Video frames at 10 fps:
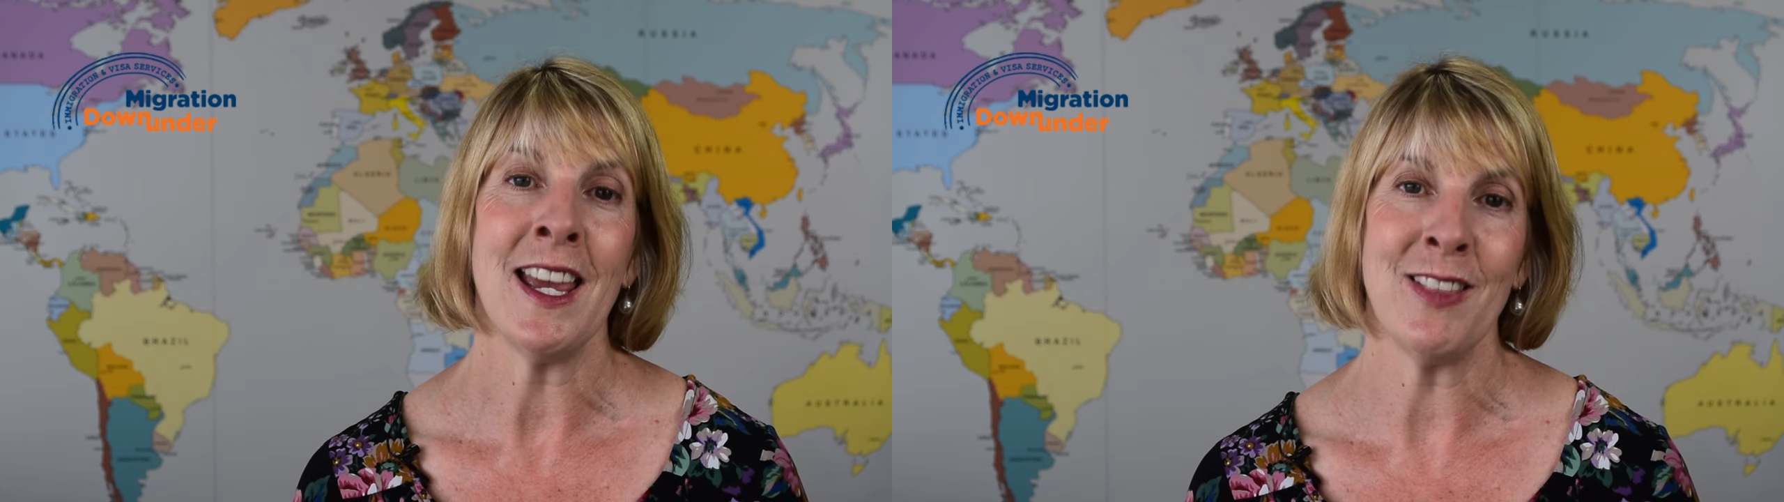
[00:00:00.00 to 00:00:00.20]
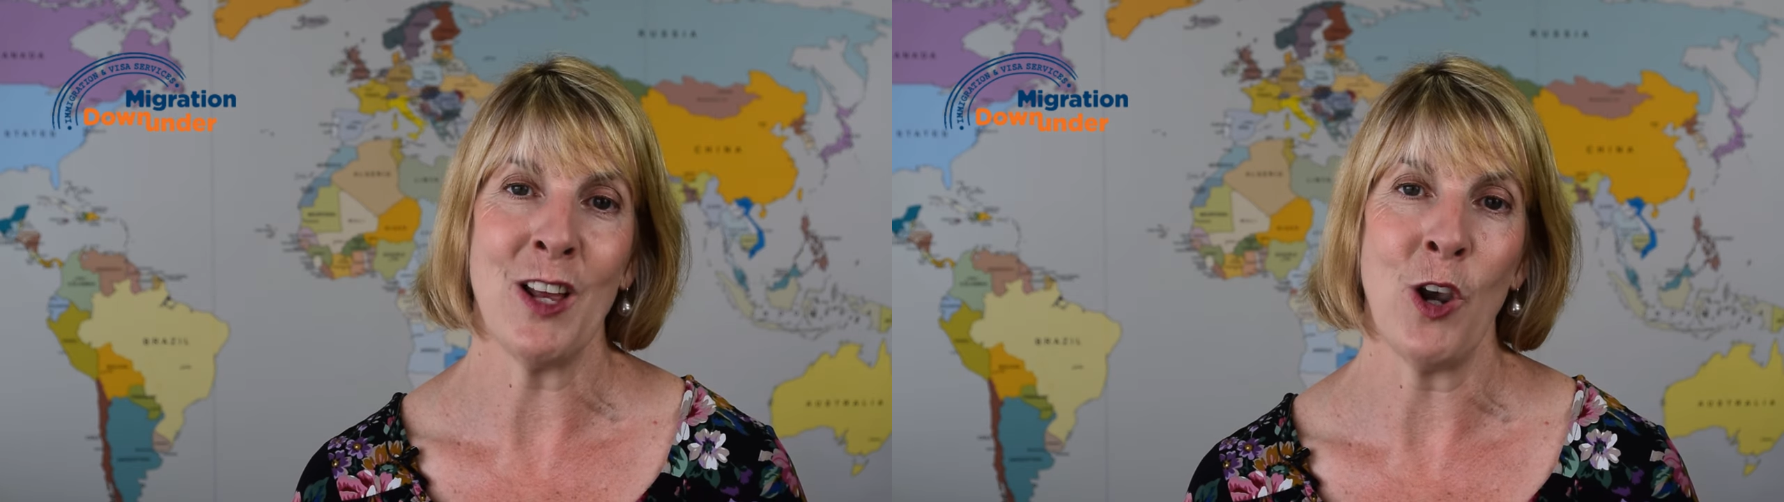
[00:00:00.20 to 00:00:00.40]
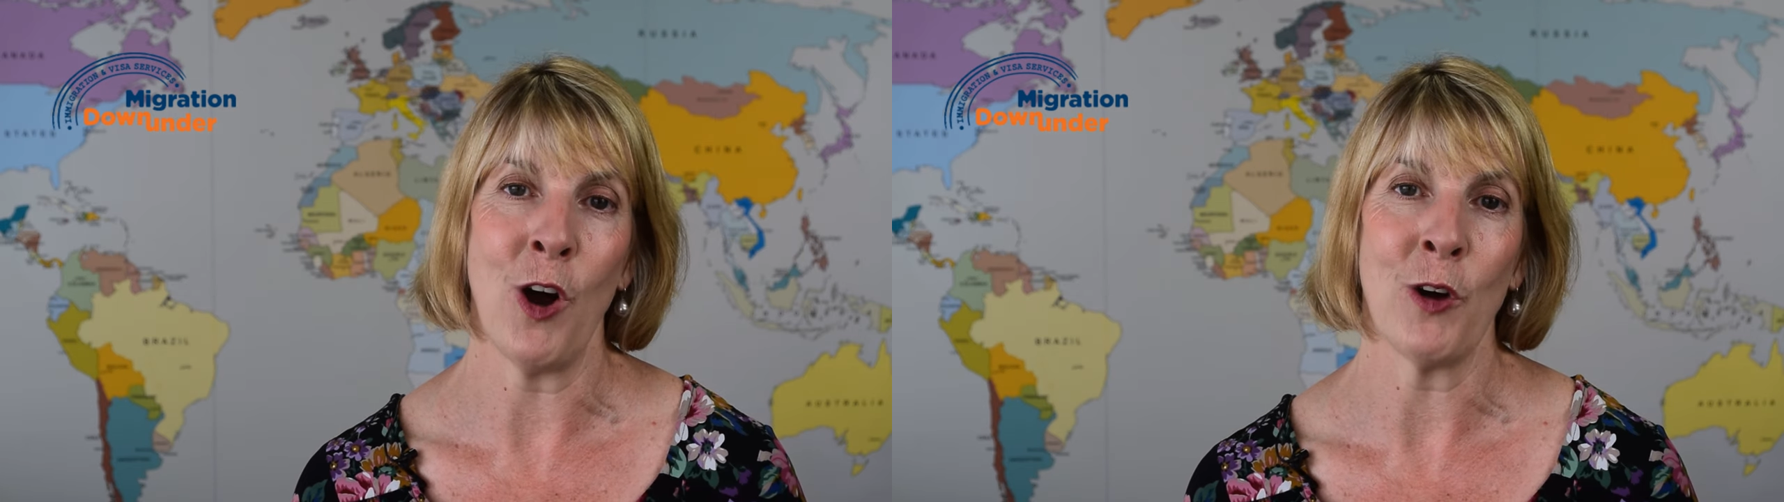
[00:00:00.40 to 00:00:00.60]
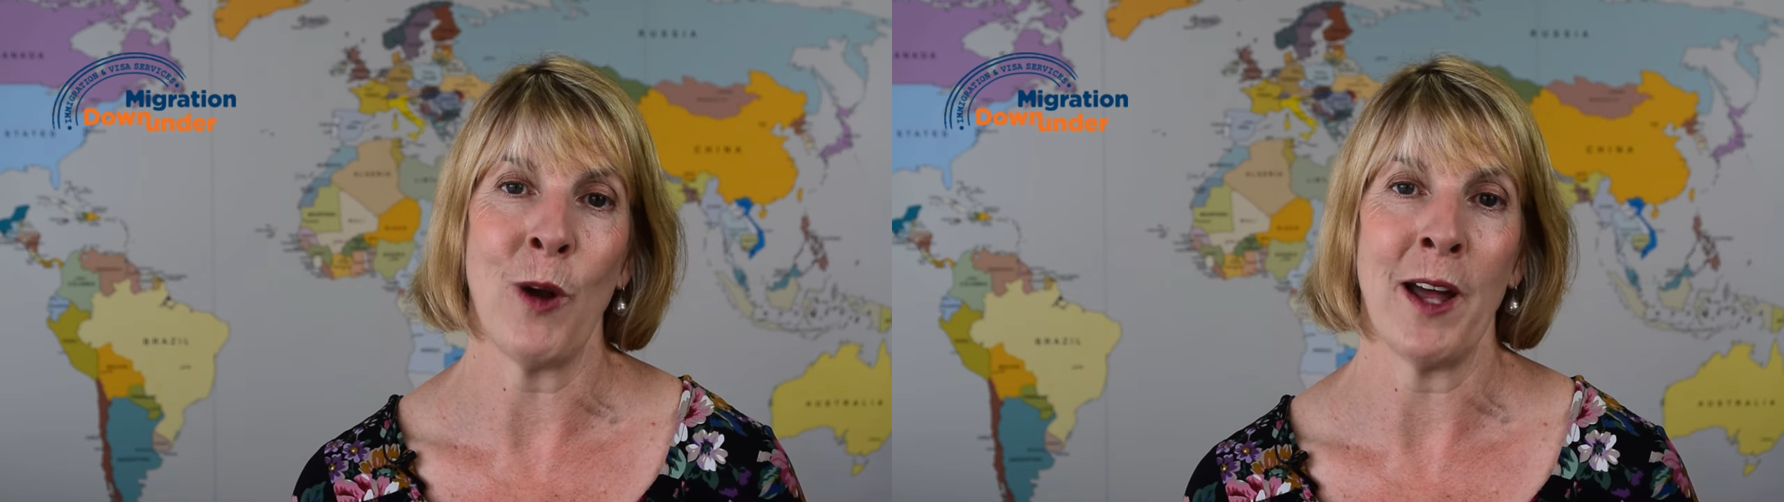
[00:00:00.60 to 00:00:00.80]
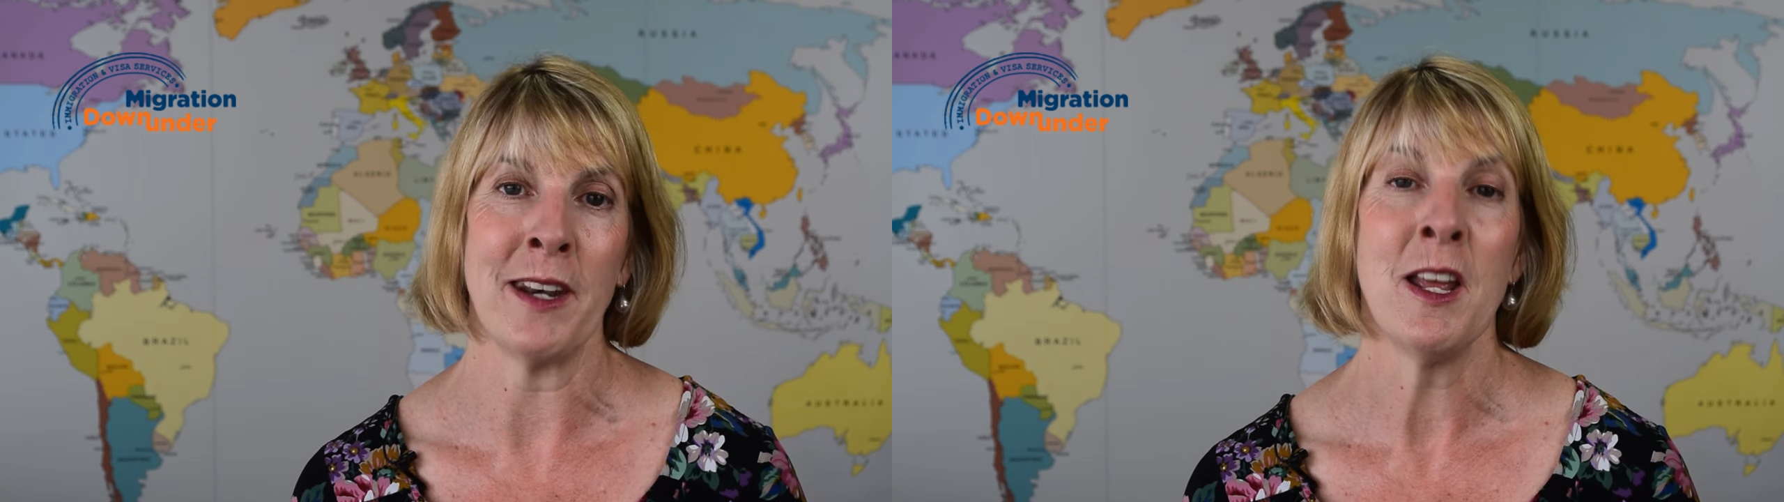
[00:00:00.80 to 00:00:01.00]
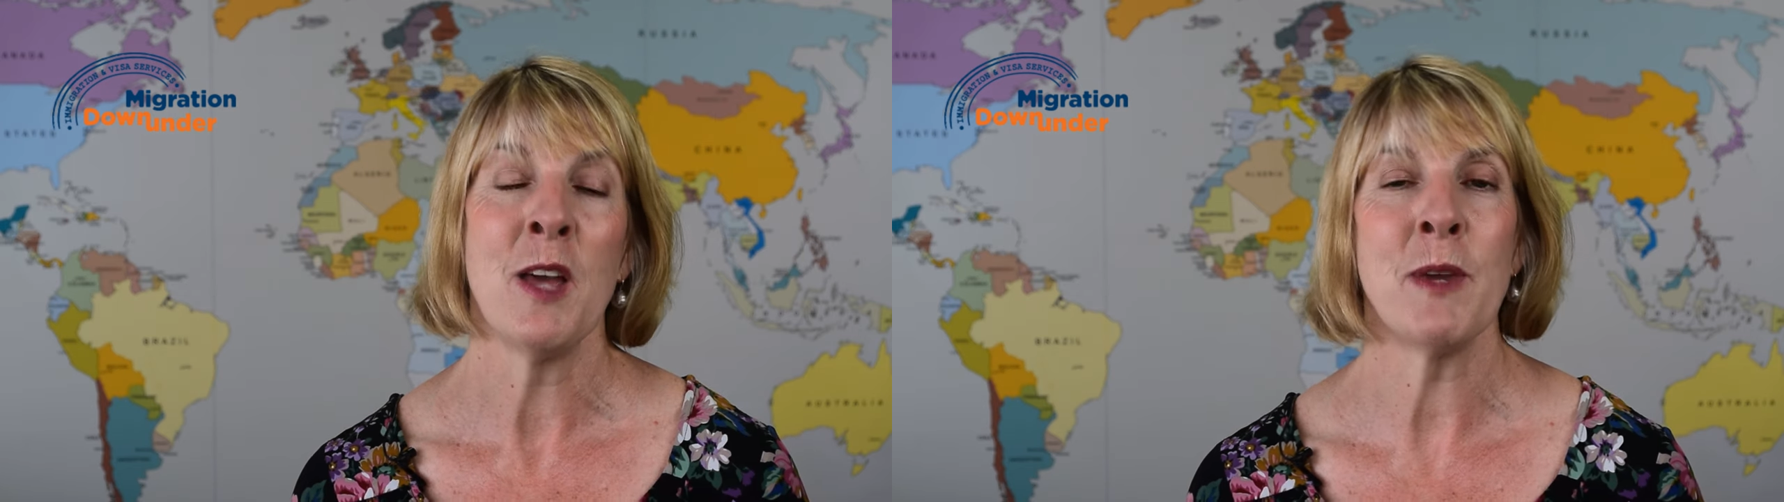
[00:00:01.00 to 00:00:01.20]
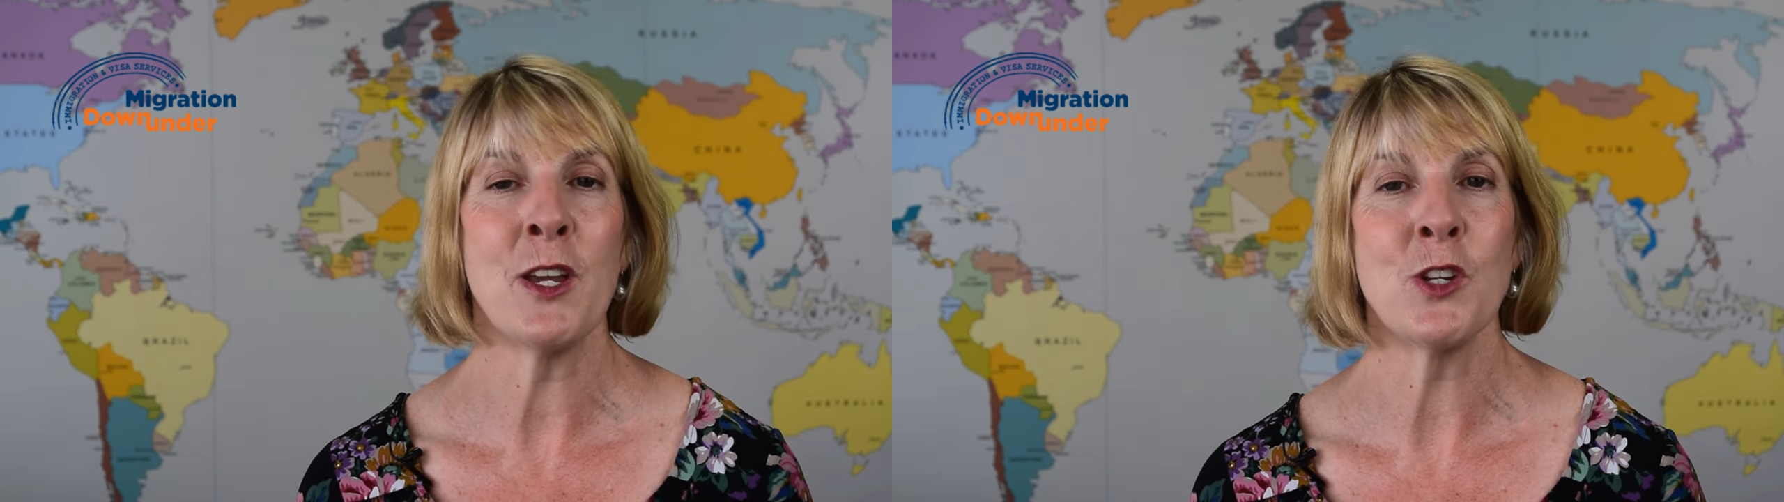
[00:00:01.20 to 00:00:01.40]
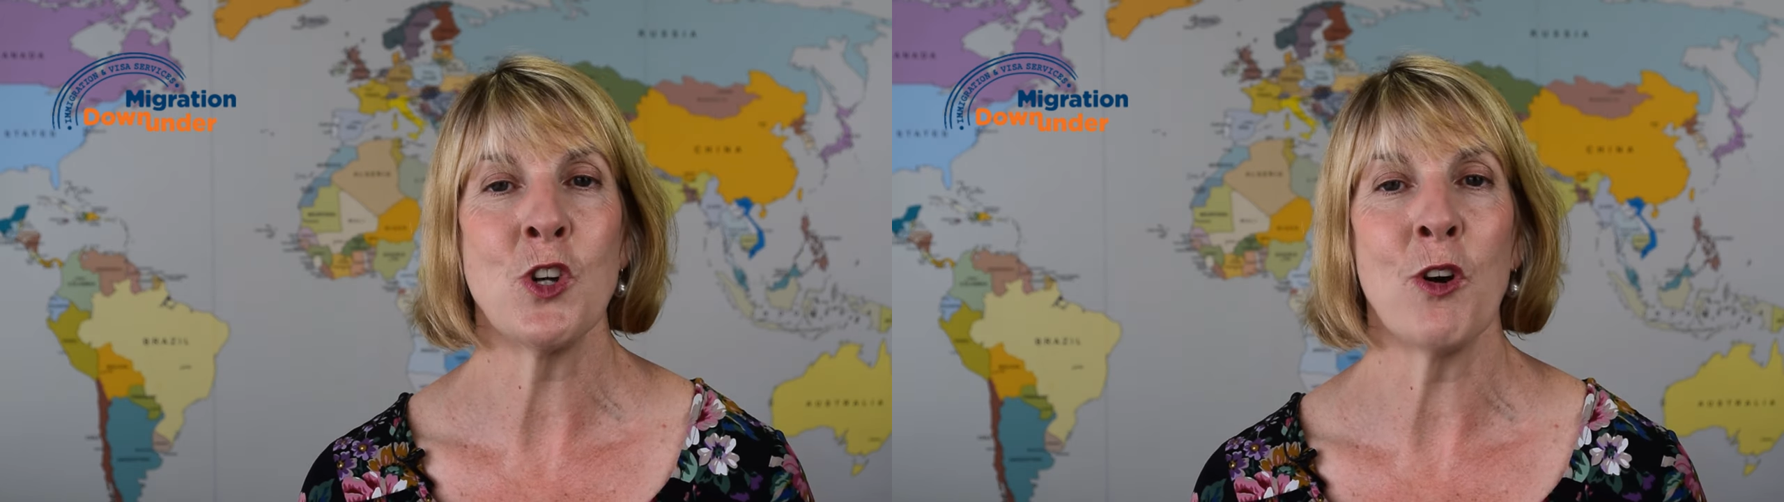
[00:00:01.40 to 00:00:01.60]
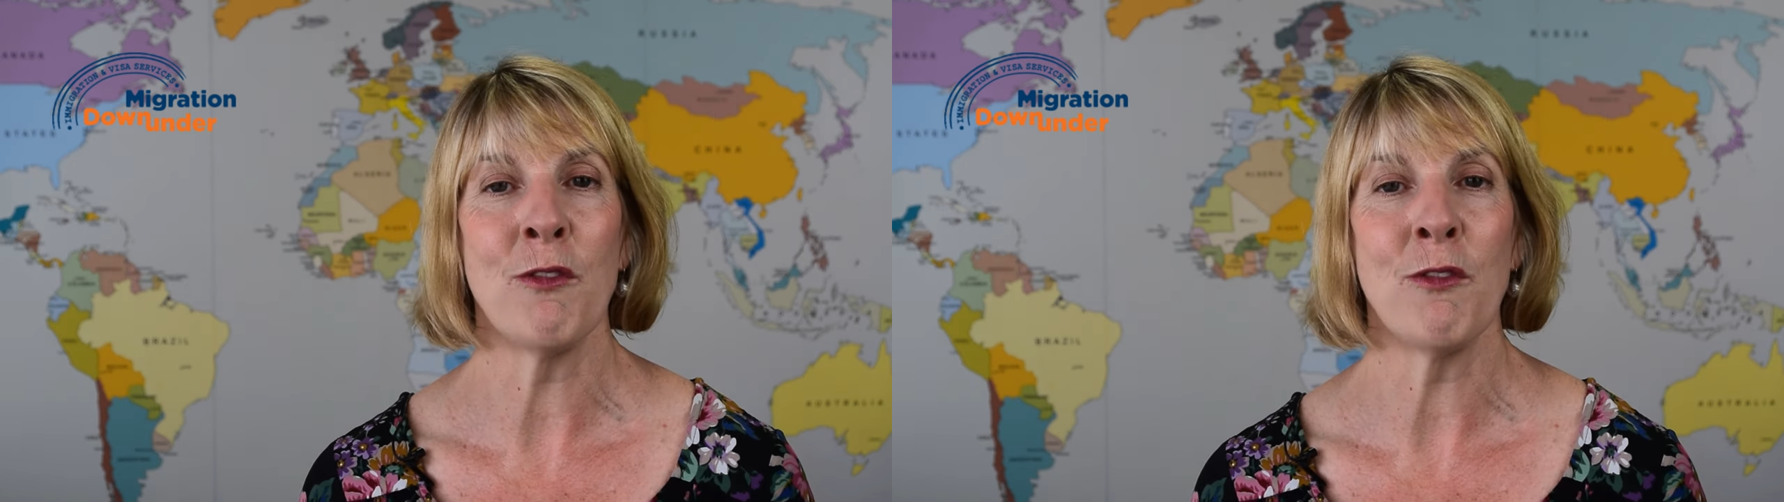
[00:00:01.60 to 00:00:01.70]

in the long run because you're